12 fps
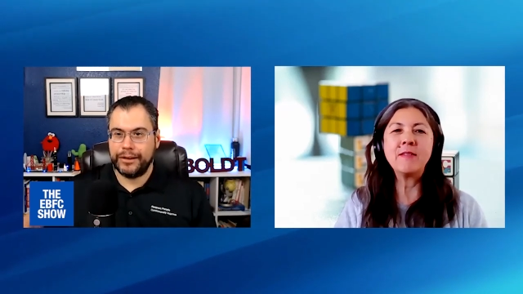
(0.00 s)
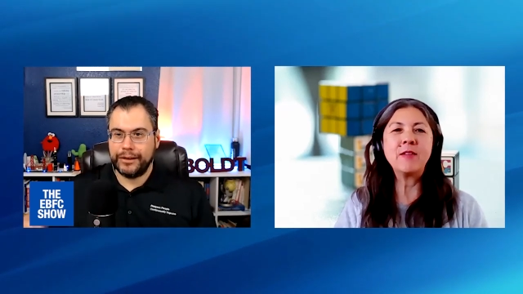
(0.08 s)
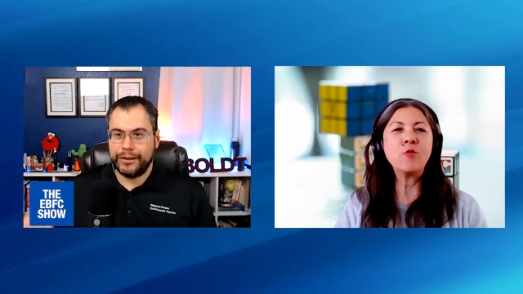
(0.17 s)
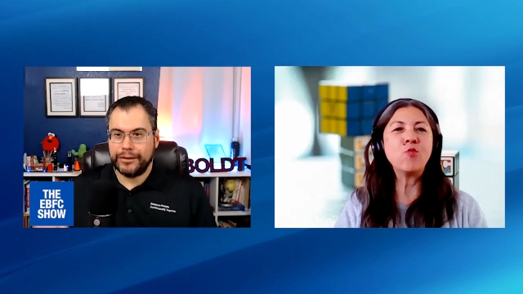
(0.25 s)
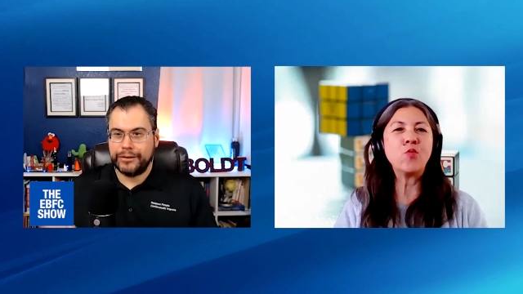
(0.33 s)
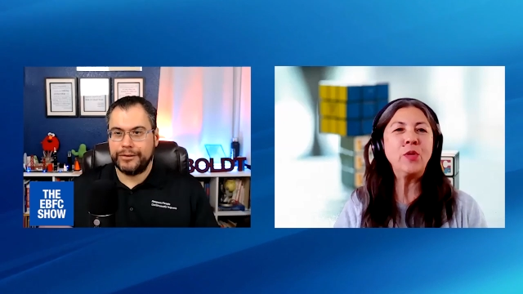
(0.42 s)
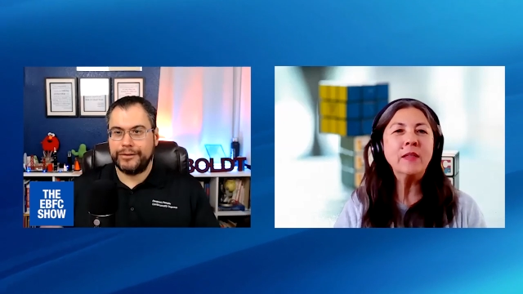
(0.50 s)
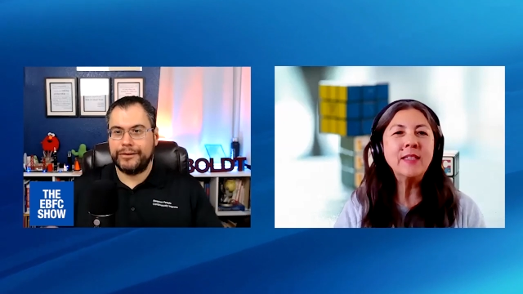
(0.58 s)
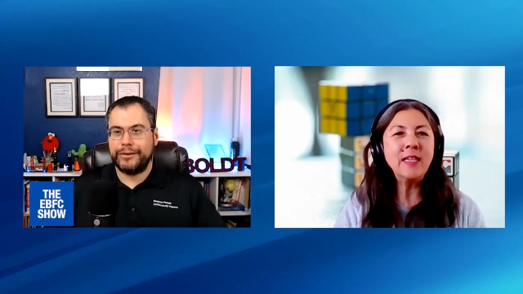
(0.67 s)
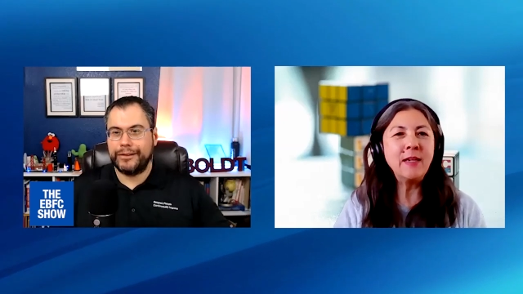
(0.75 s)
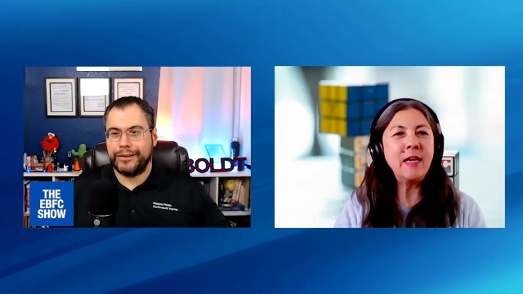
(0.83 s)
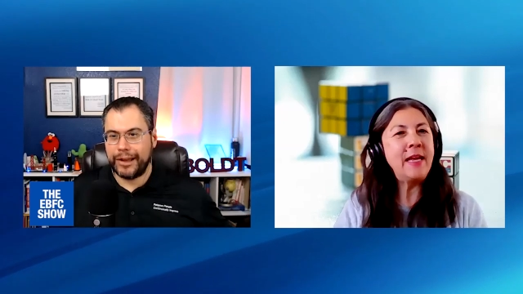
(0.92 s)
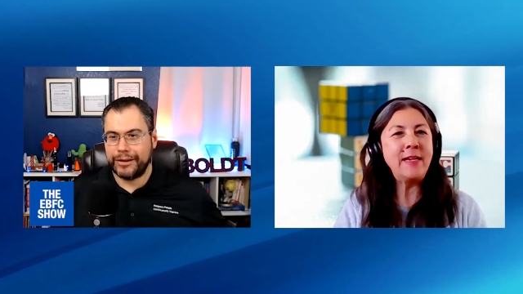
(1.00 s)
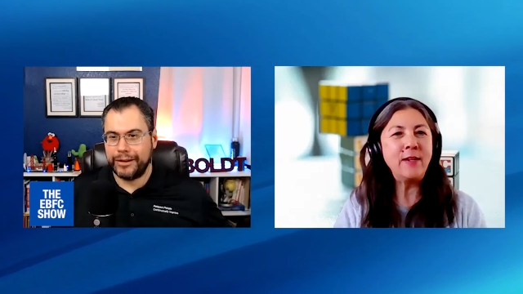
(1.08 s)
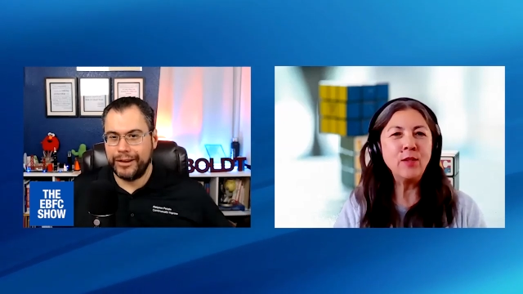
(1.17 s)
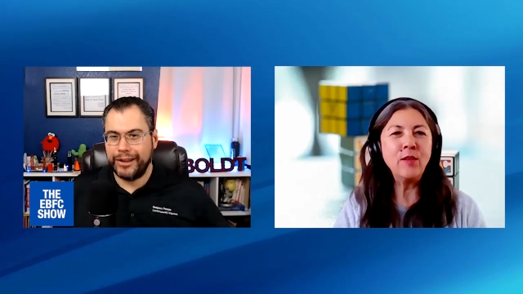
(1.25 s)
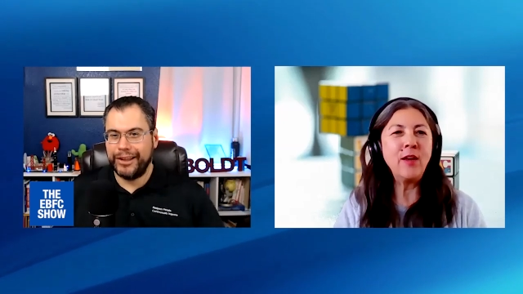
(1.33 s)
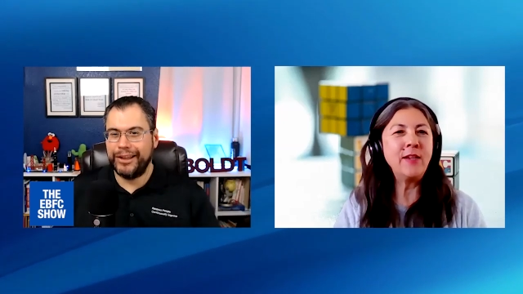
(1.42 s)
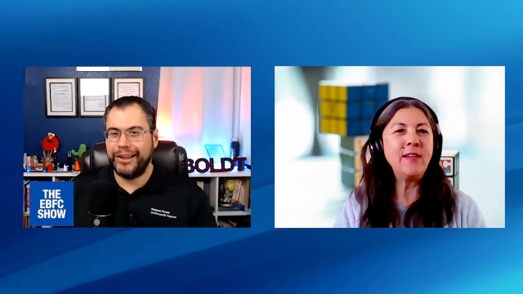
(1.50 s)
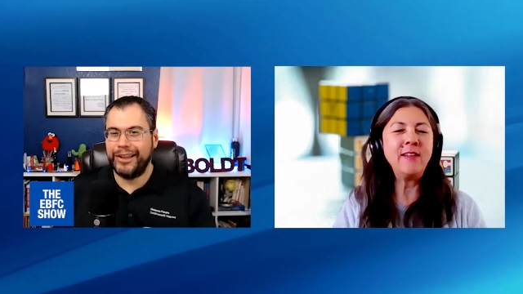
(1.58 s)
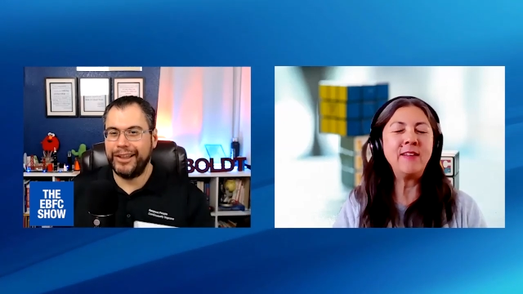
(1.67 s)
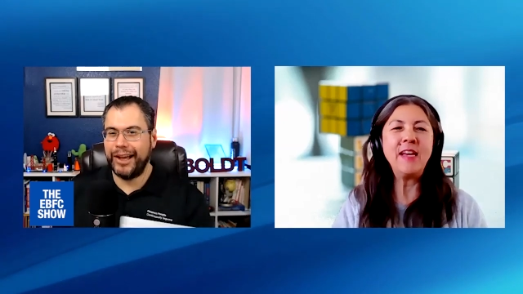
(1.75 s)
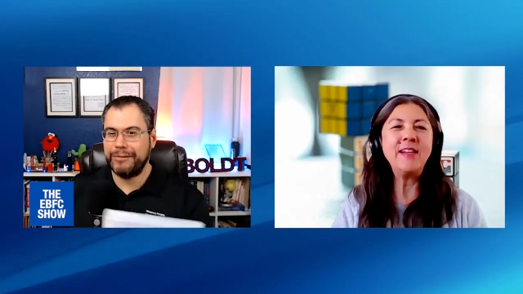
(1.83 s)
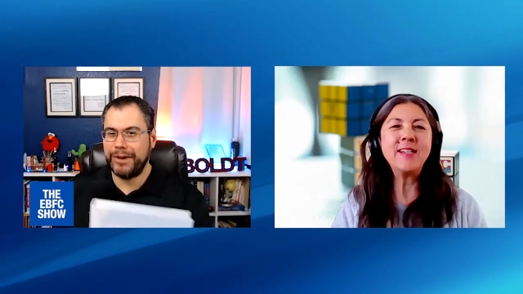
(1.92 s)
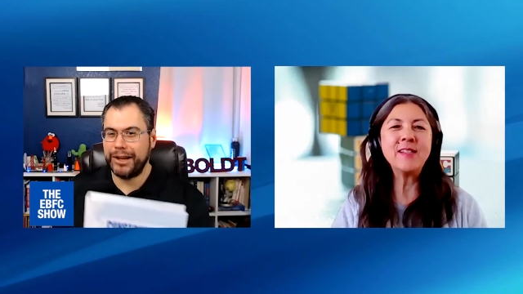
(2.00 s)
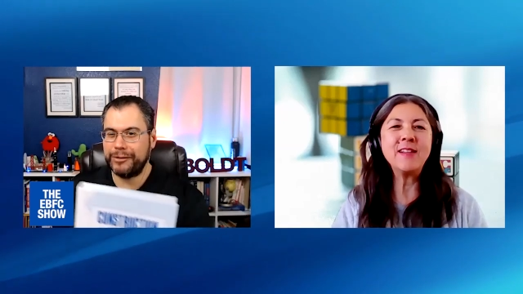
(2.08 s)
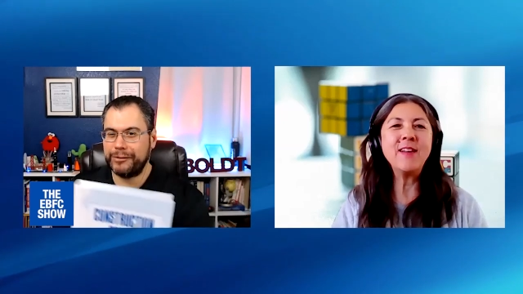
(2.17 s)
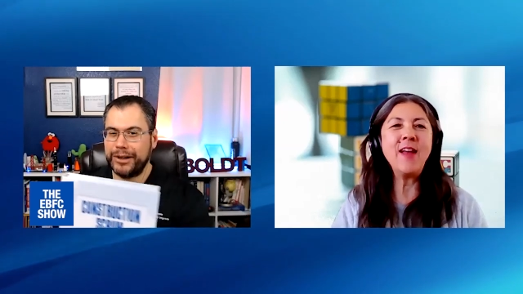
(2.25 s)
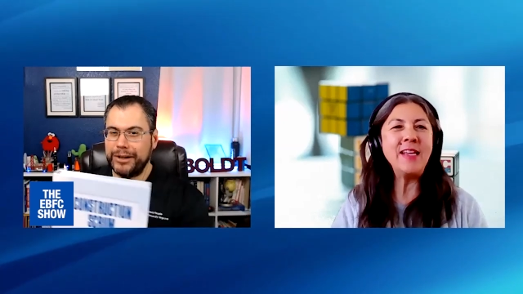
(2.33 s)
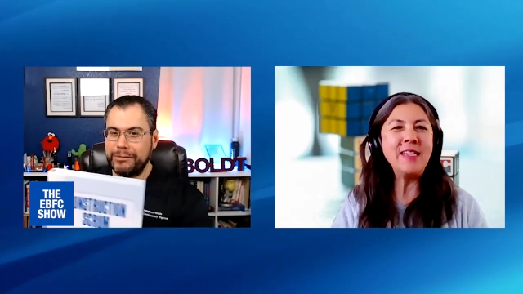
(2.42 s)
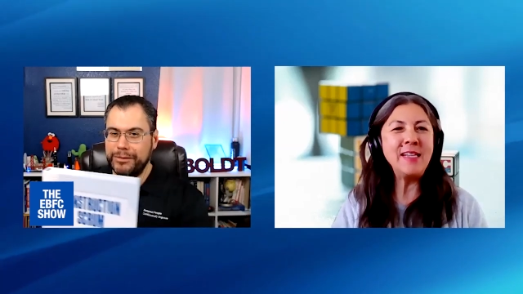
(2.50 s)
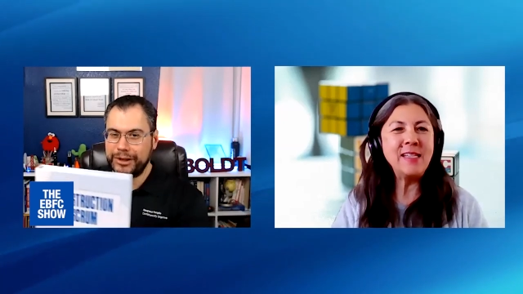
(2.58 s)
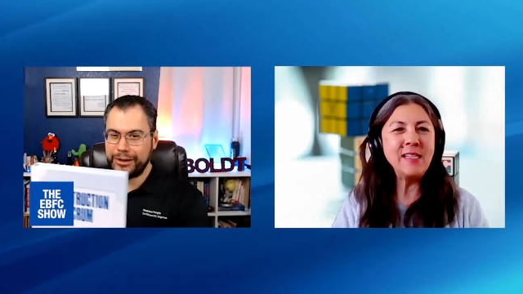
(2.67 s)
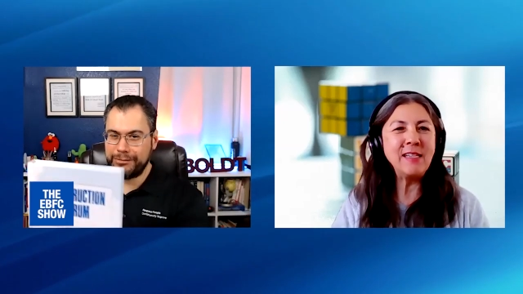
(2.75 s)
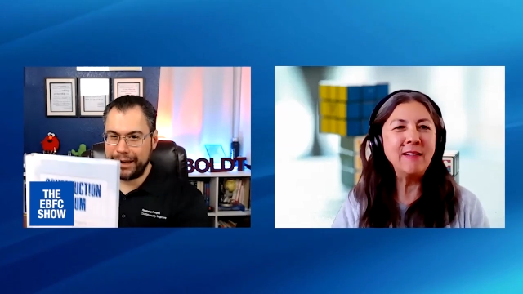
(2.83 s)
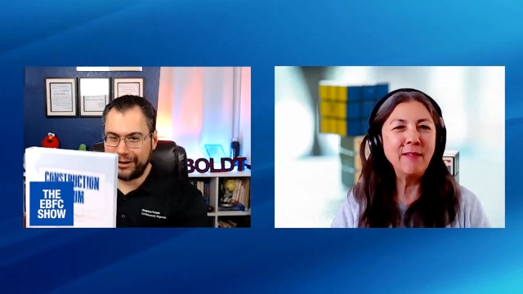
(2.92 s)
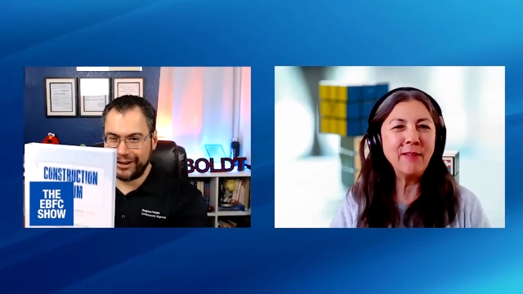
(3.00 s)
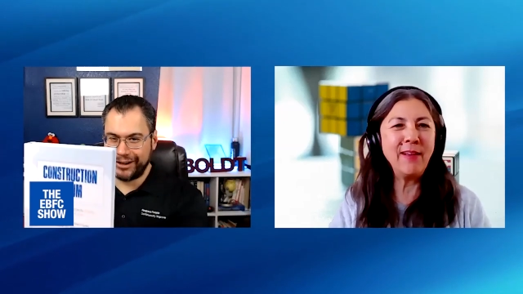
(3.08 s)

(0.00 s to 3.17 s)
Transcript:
Speaker 1: really get a handle on it. And I might have written a book easy. about it.